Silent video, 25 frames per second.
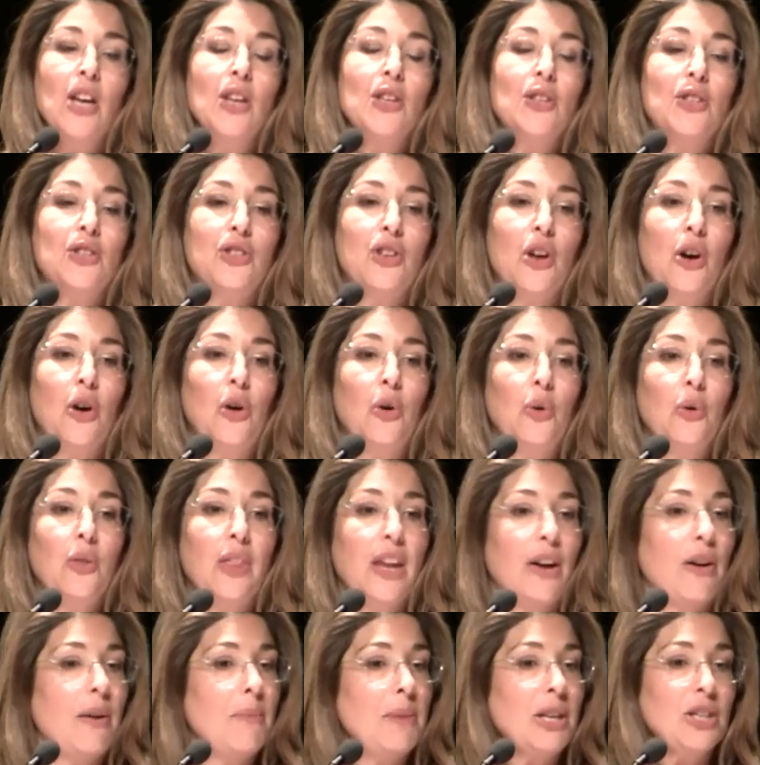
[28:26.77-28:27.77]
So
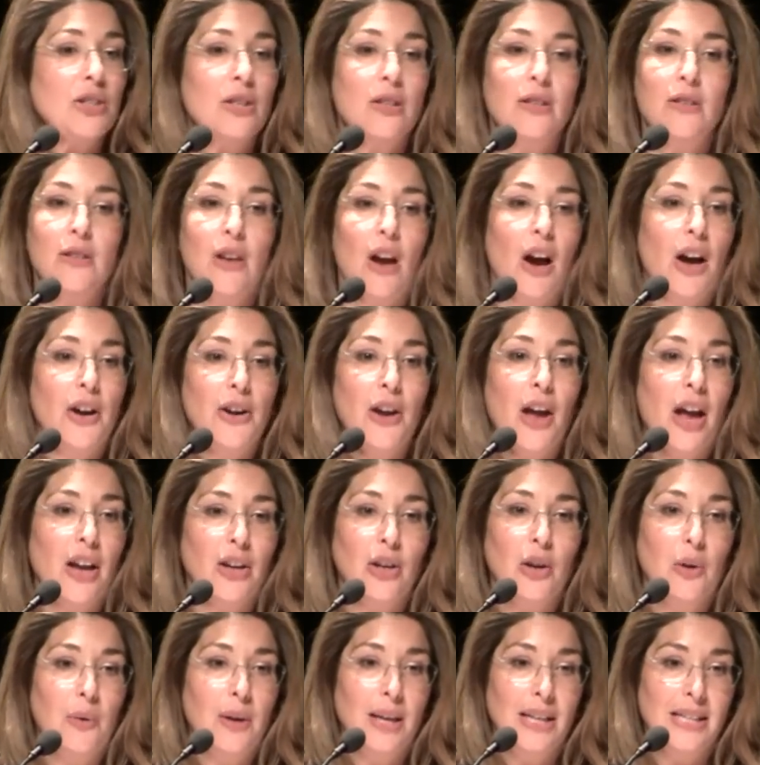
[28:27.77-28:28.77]
their emissions are
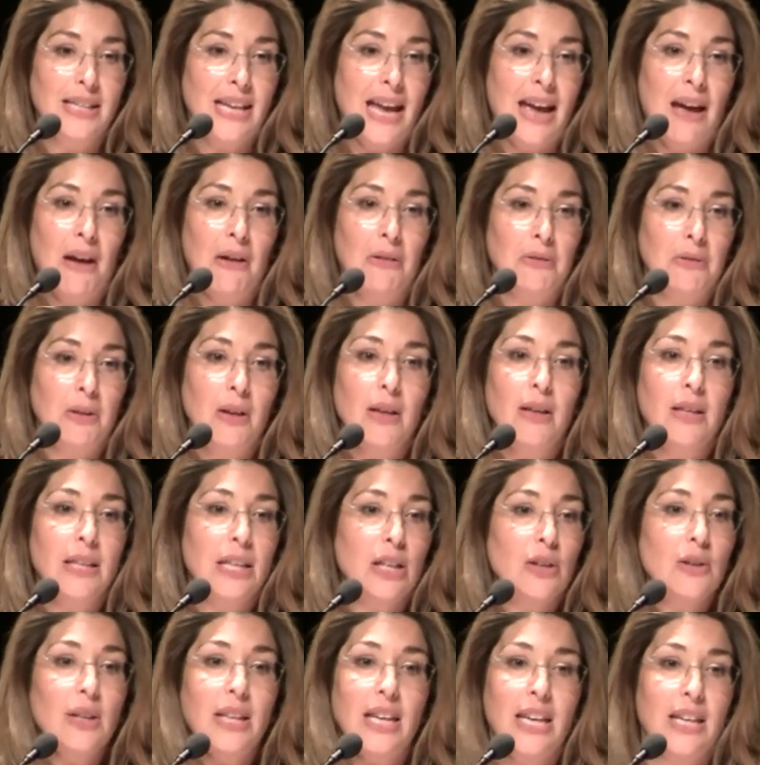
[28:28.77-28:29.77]
not going down
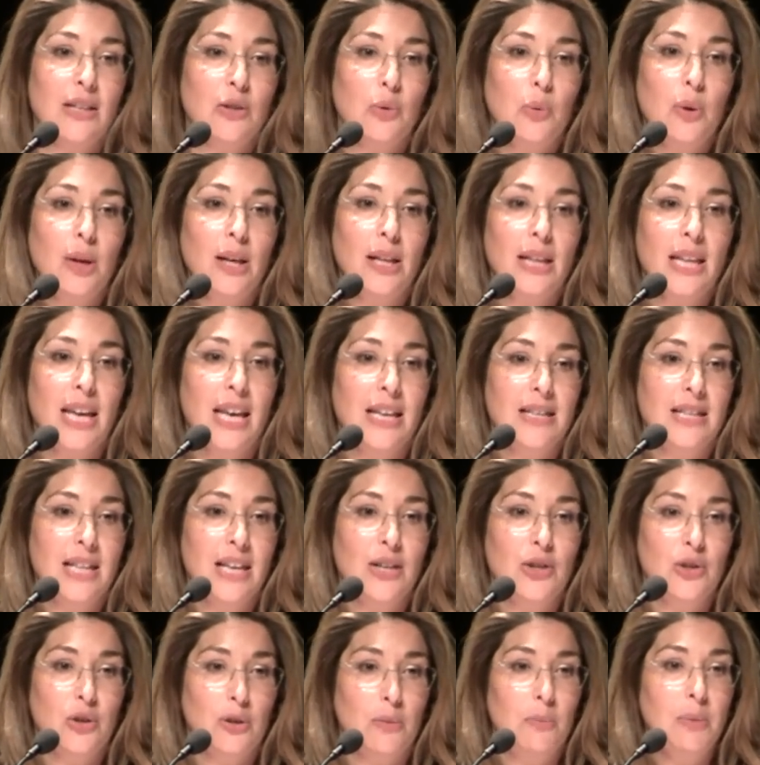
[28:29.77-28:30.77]
nearly as quickly as
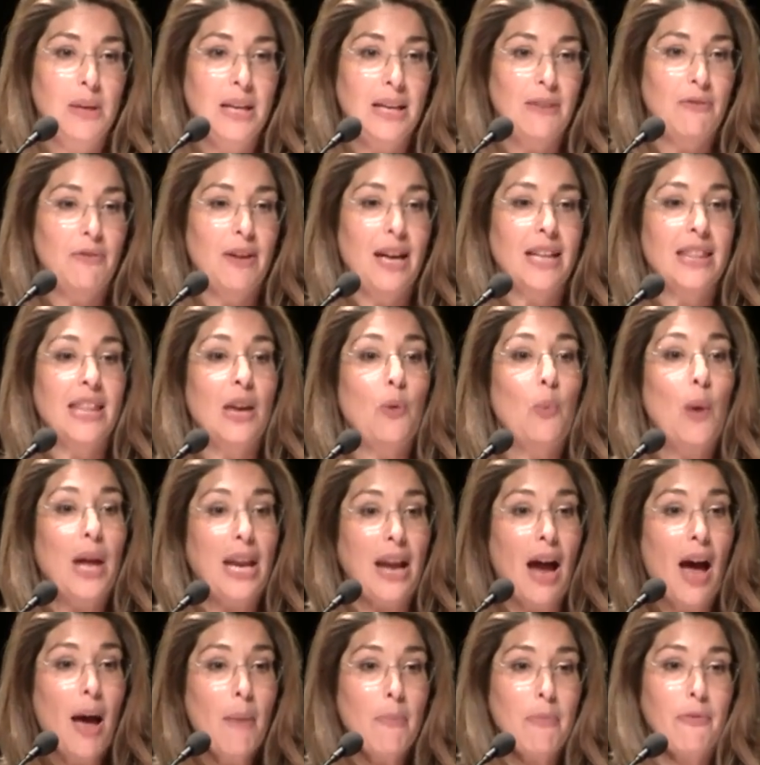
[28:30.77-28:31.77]
they should be. In fact, they
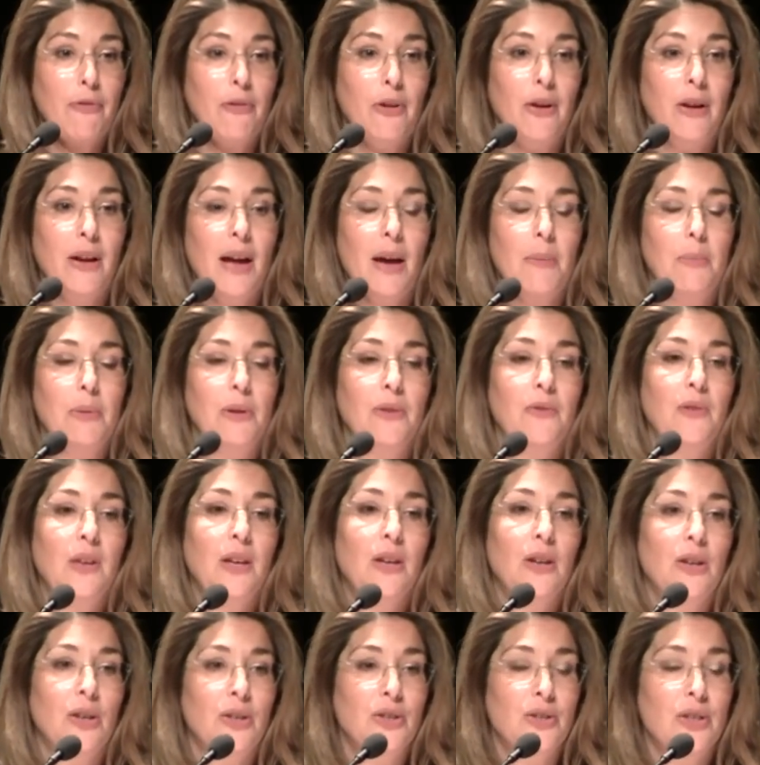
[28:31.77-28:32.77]
went up for a couple of
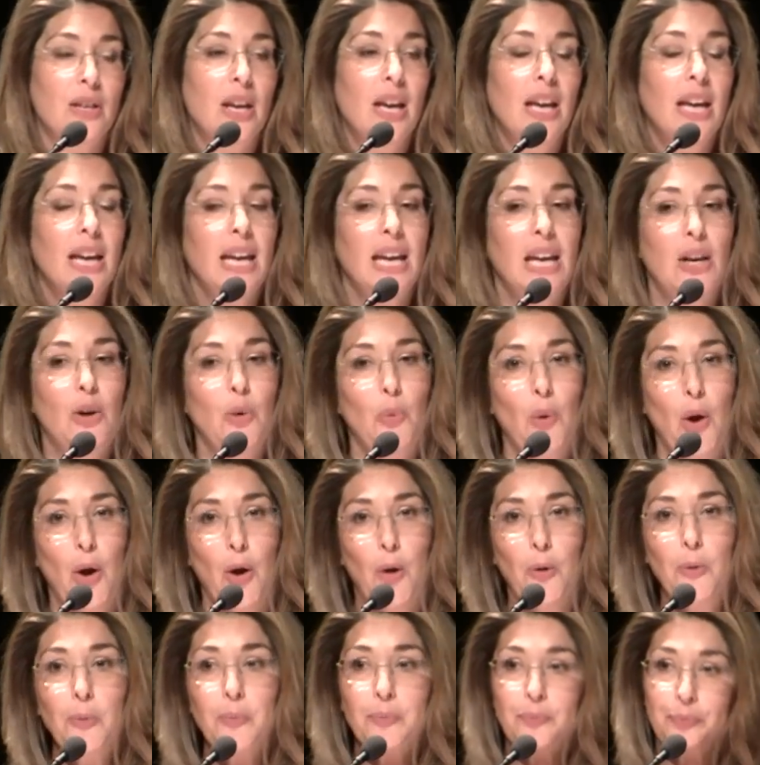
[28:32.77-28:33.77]
years in a
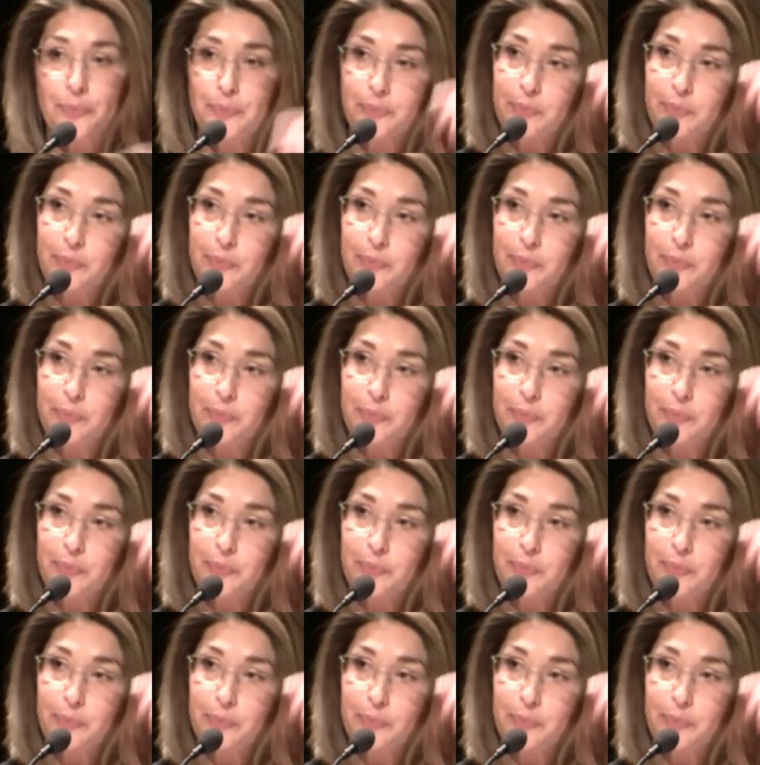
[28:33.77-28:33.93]
row.